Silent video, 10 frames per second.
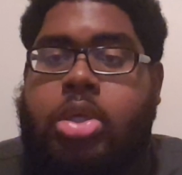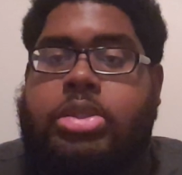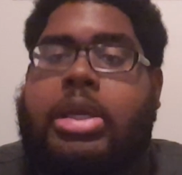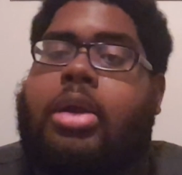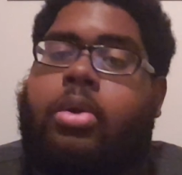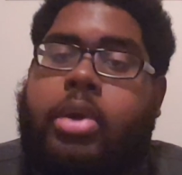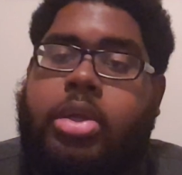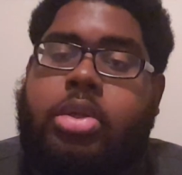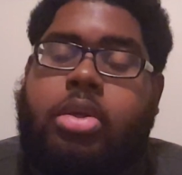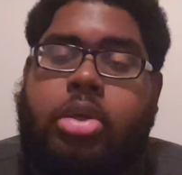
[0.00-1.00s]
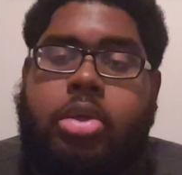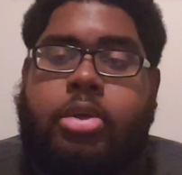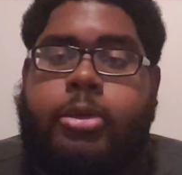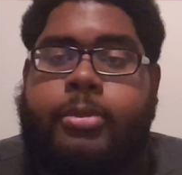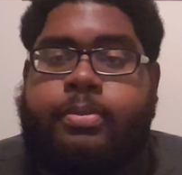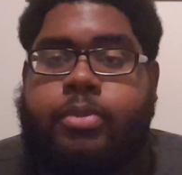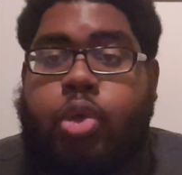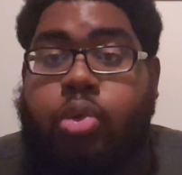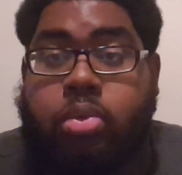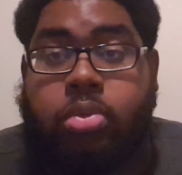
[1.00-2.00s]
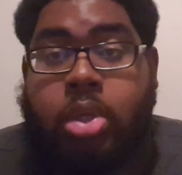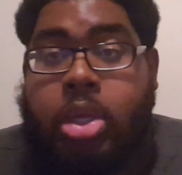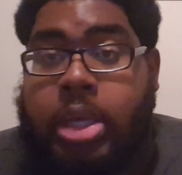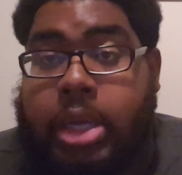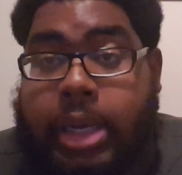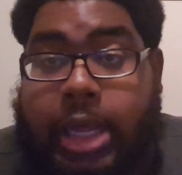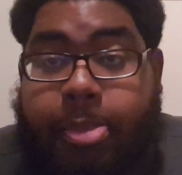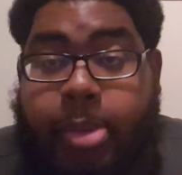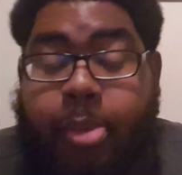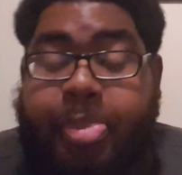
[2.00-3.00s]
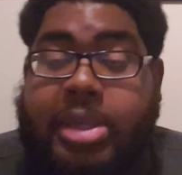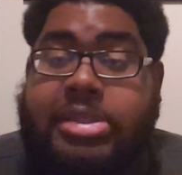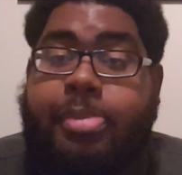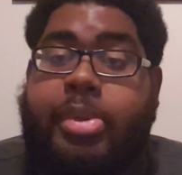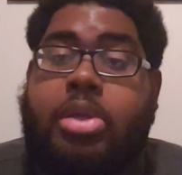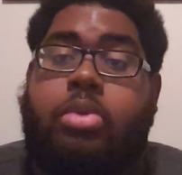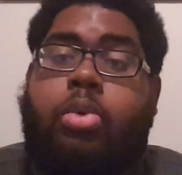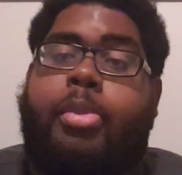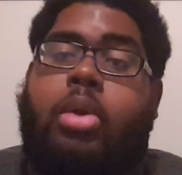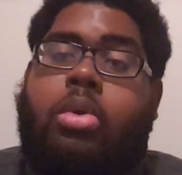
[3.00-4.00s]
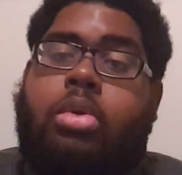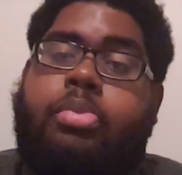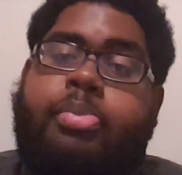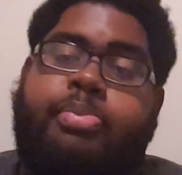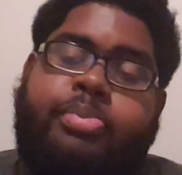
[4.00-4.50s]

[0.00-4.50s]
Sakura, who a lot of people picked to beat Romero